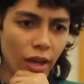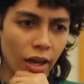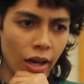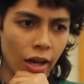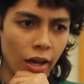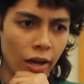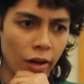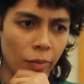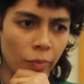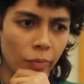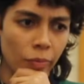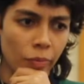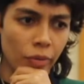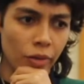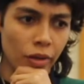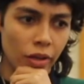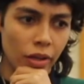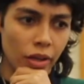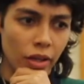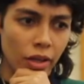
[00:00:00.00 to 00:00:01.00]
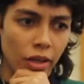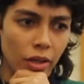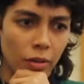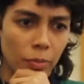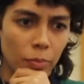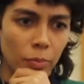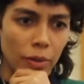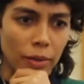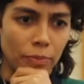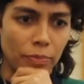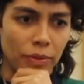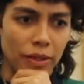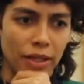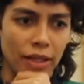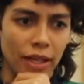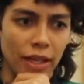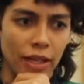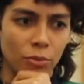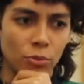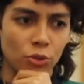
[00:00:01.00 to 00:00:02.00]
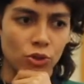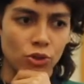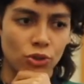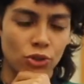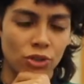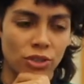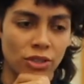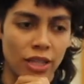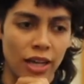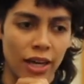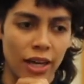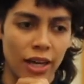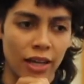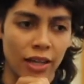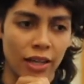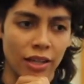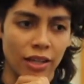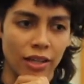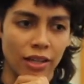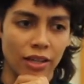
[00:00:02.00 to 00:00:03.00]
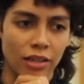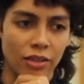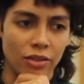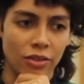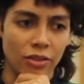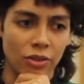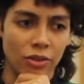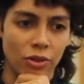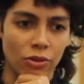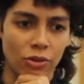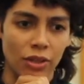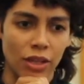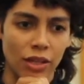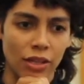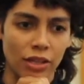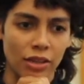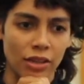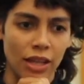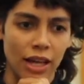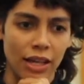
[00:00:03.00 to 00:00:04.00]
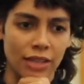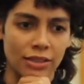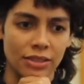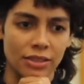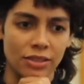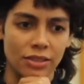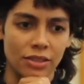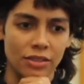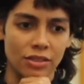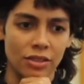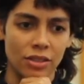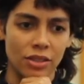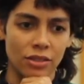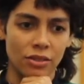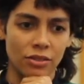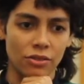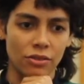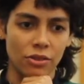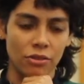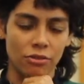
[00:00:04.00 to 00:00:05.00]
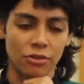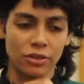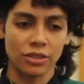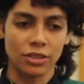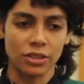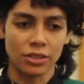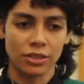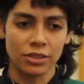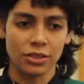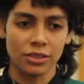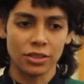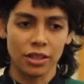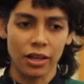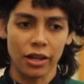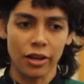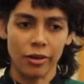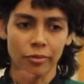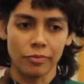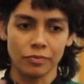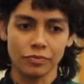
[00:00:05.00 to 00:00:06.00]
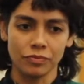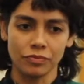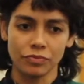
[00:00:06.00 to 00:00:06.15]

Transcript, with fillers: um, by being able to say, you know, like that's there, there isn't uh,